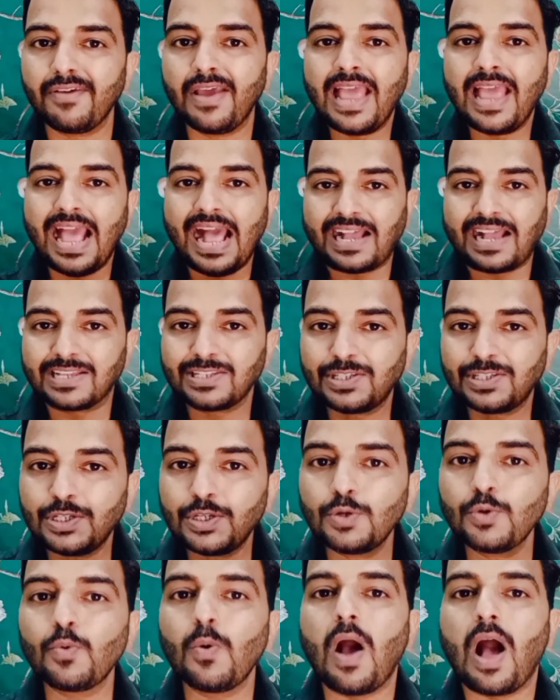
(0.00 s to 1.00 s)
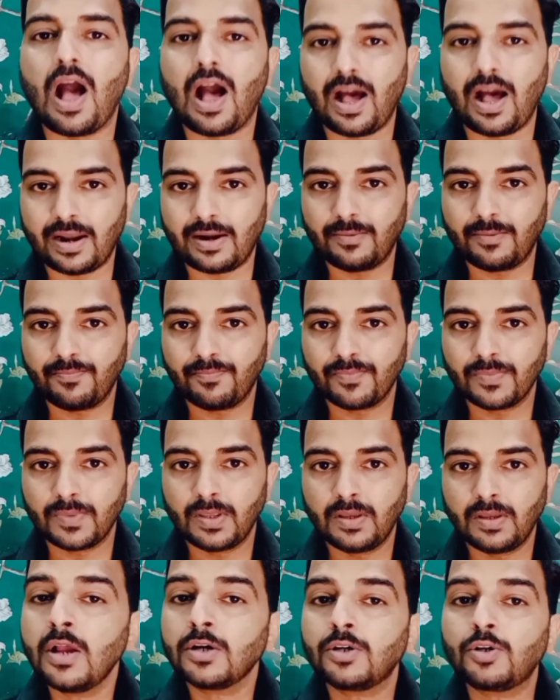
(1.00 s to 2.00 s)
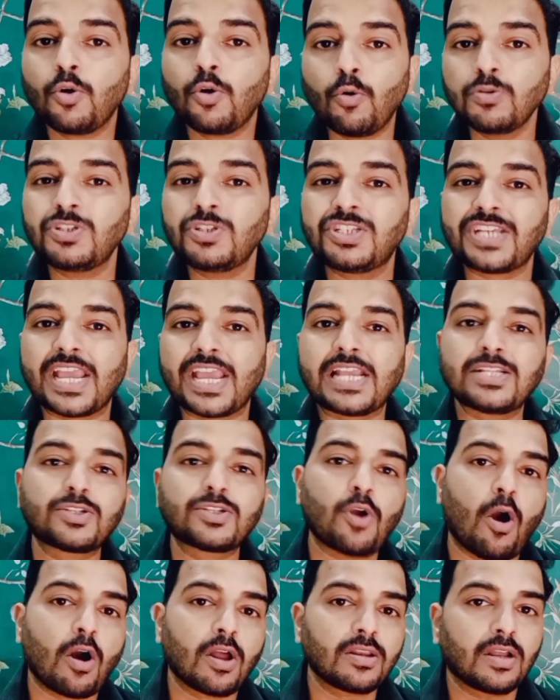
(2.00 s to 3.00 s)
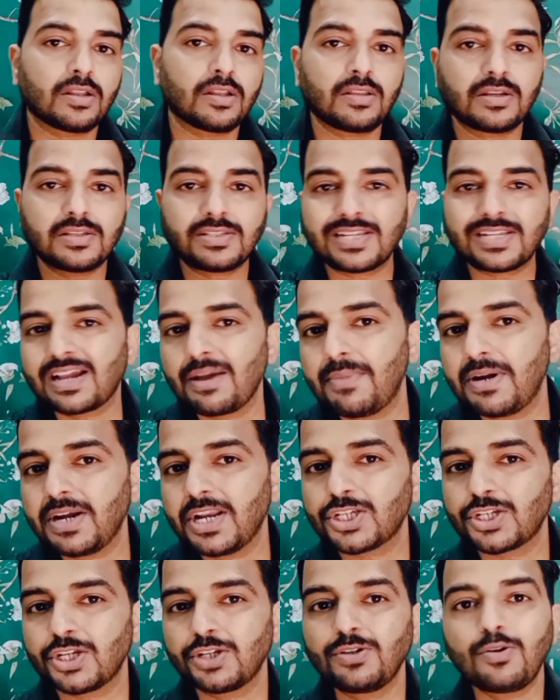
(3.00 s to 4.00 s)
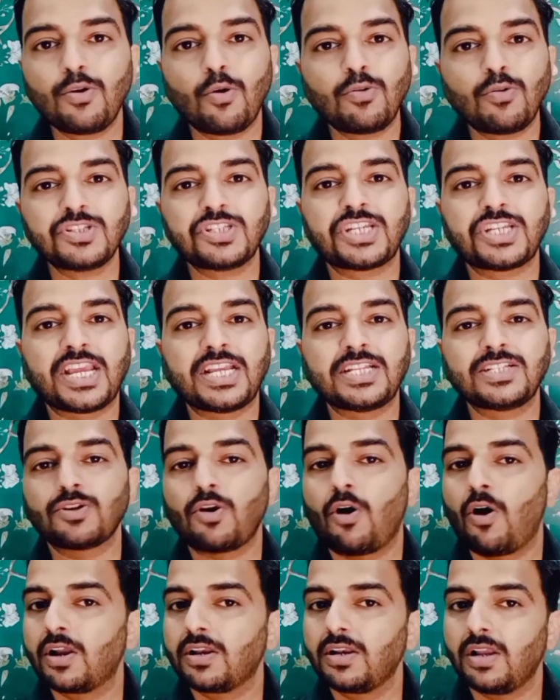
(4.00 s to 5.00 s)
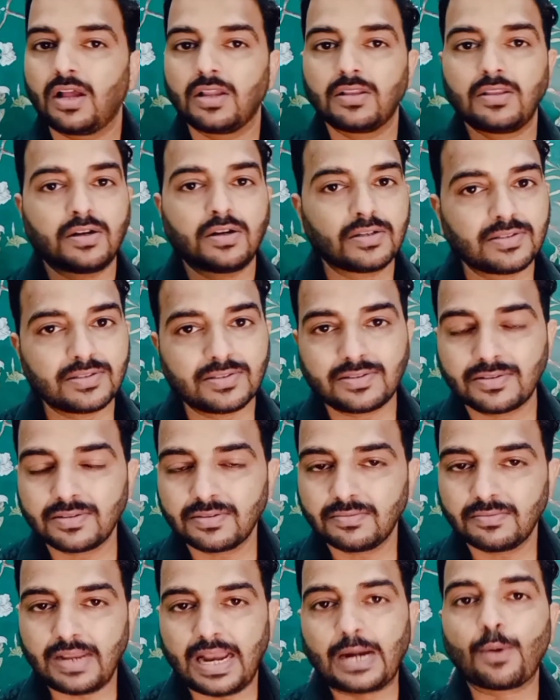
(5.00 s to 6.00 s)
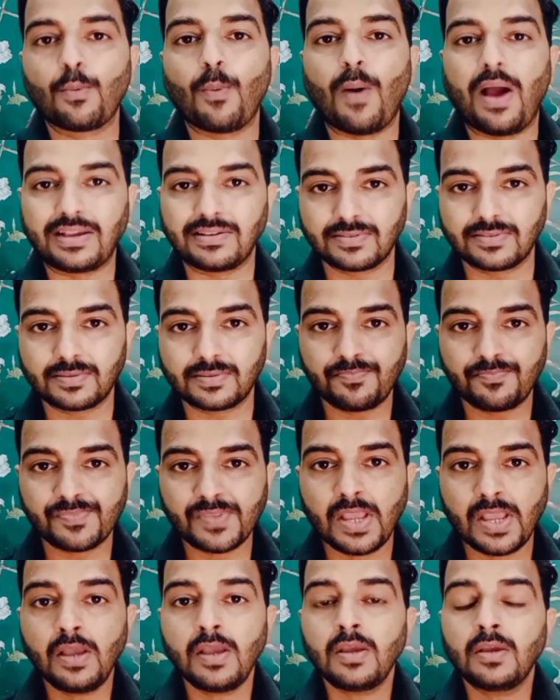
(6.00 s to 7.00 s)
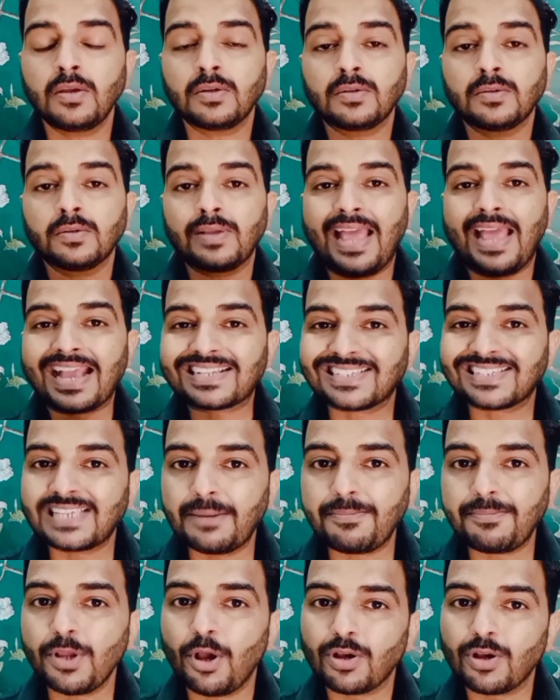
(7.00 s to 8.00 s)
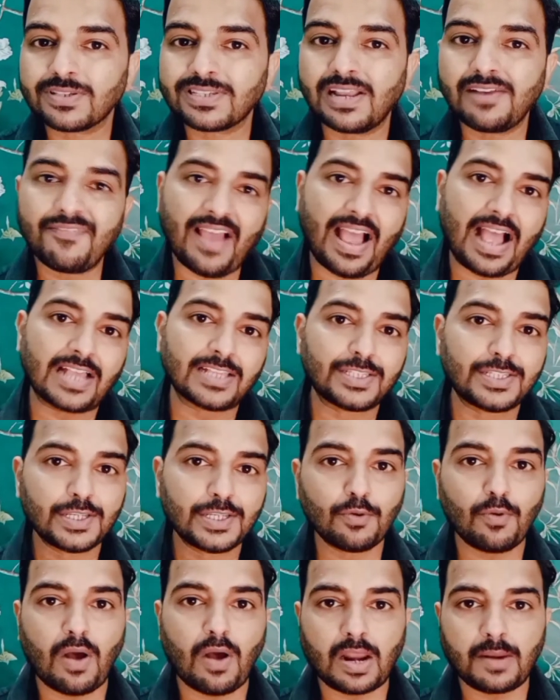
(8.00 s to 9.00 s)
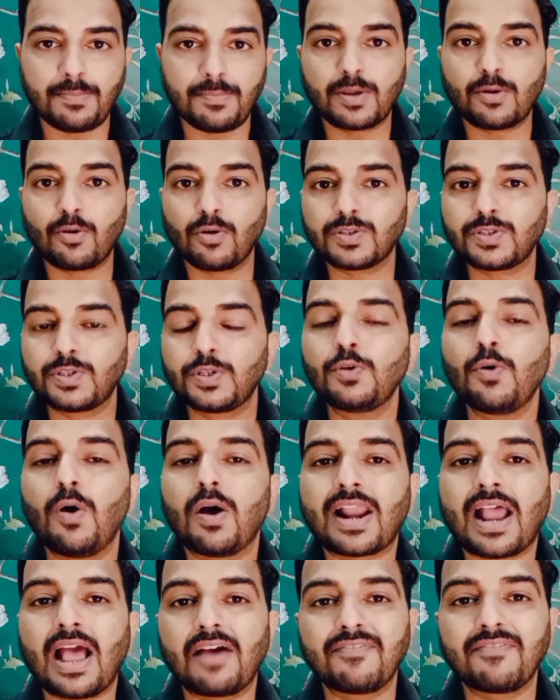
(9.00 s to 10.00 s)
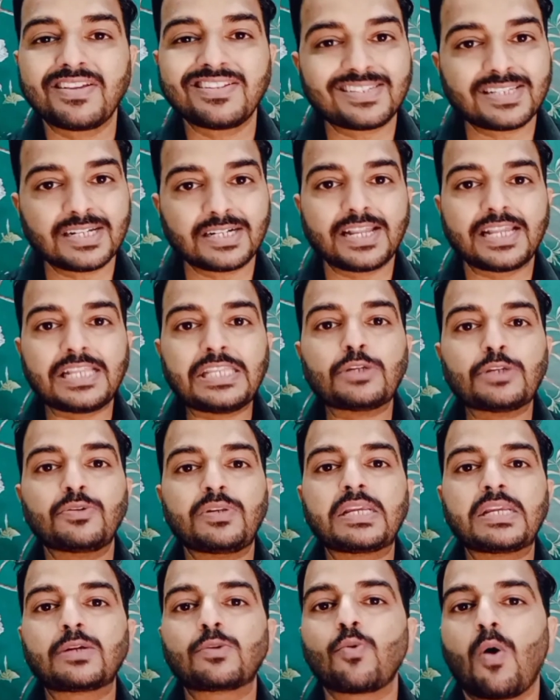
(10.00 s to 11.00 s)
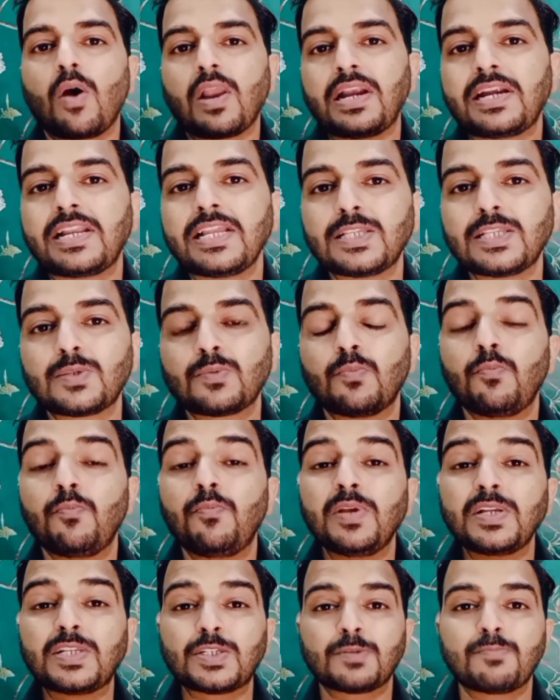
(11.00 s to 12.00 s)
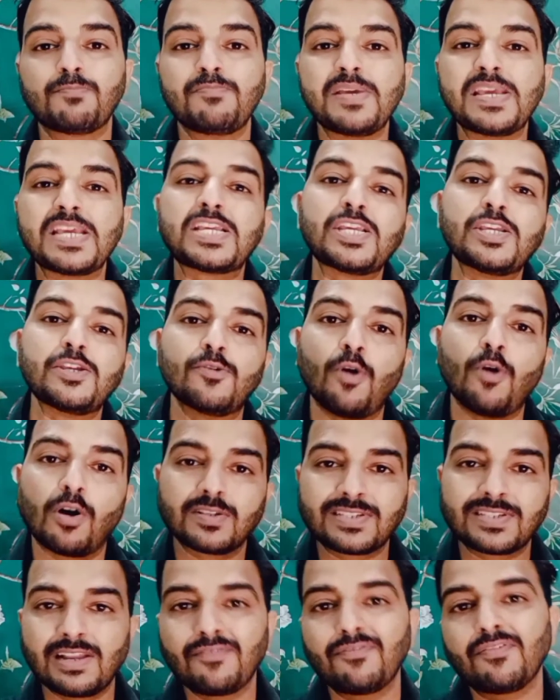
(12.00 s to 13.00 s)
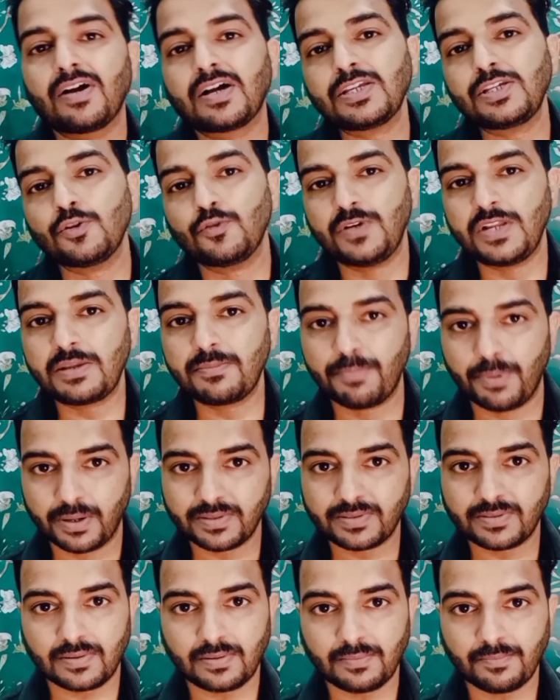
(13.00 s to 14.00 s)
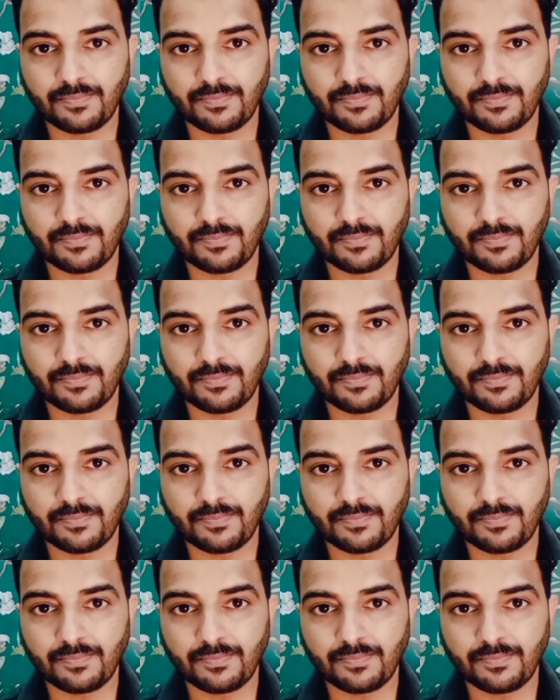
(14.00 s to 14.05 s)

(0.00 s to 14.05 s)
as you are. Don't change on others' recommendation. Don't change on others' advice. Accept yourself as you are because you are having certain unique qualities which make yourself a unique person.